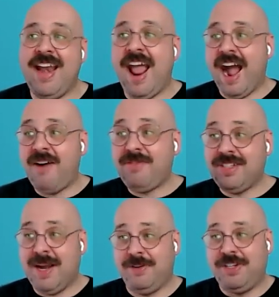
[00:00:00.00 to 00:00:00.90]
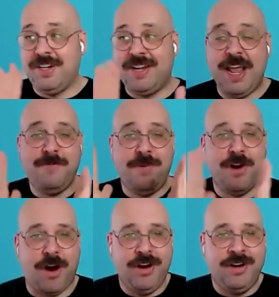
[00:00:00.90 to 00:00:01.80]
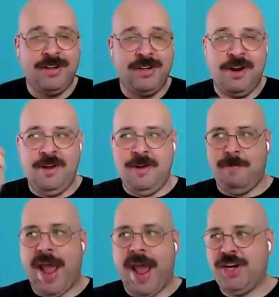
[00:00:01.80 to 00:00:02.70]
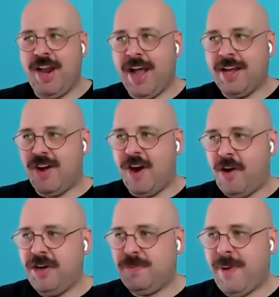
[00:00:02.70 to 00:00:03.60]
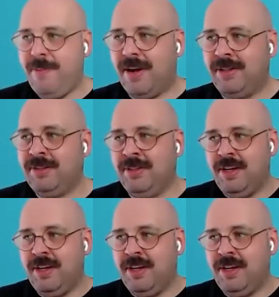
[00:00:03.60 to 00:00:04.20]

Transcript: and our reception team know patient has orange paper,